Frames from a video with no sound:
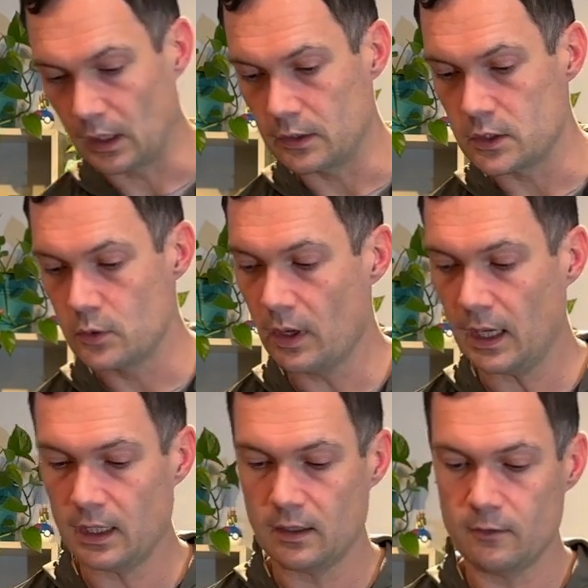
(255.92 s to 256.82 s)
You
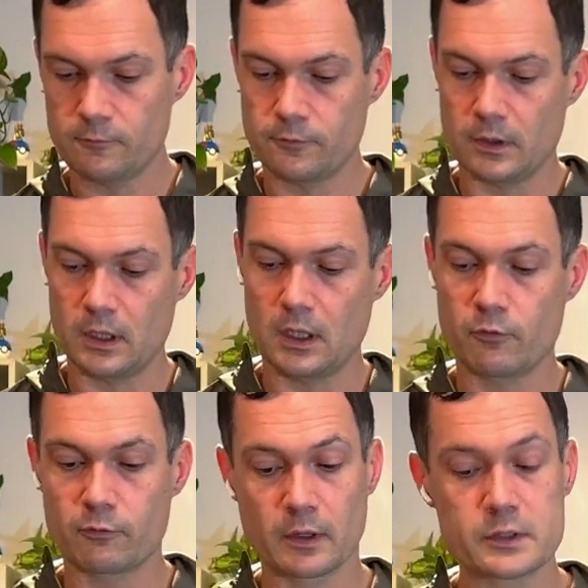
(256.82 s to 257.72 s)
have a
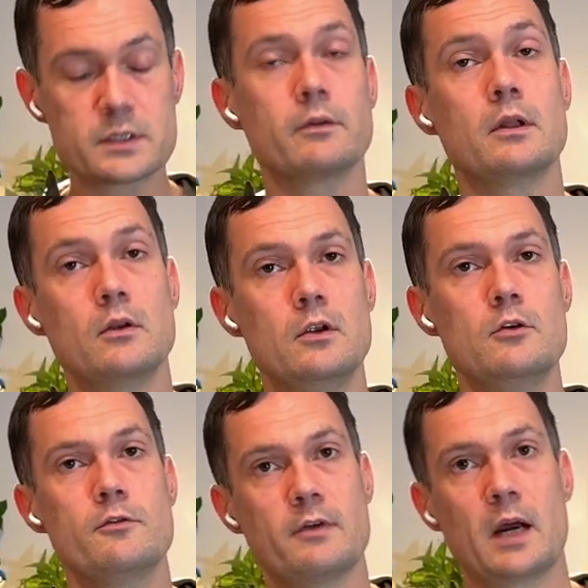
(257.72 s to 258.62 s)
relatively new
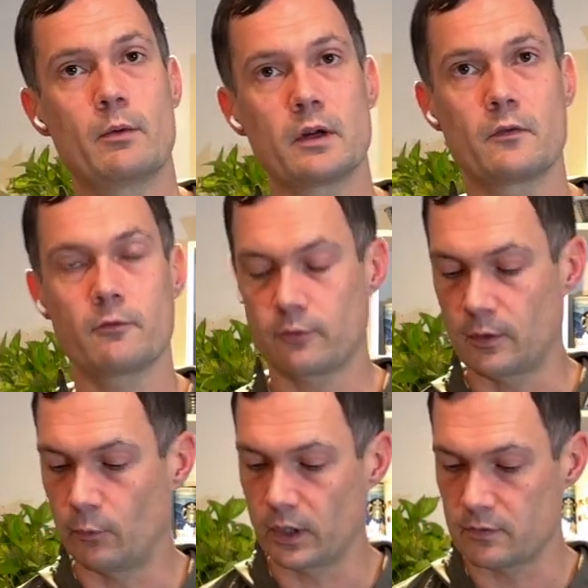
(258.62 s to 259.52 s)
fabric
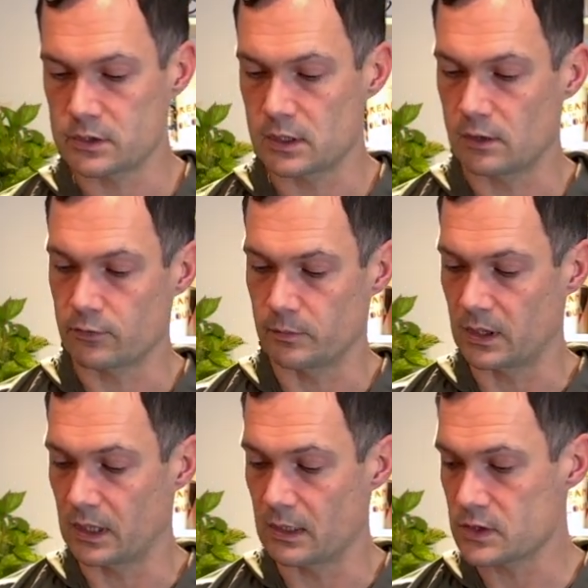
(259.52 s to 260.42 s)
from what I've seen from
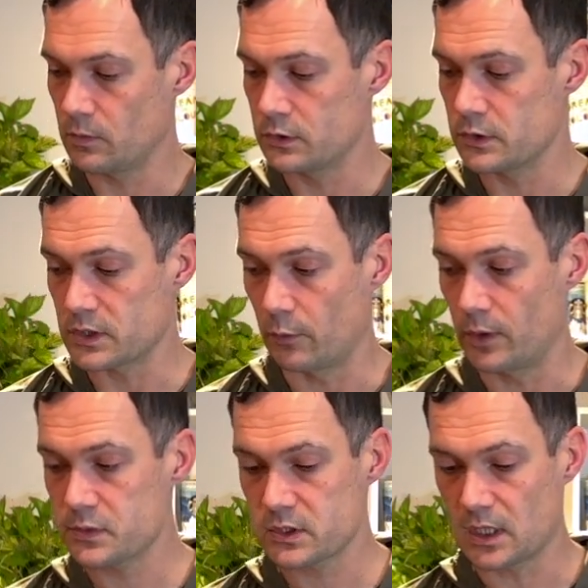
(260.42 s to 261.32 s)
Dainese, which is a
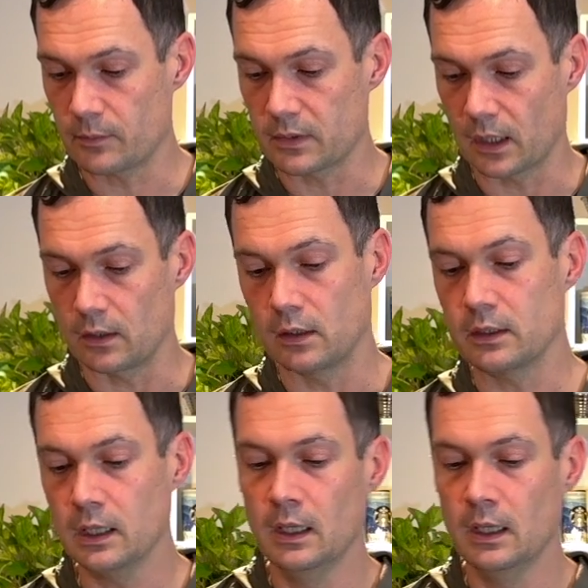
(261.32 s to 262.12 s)
ripstop nylon.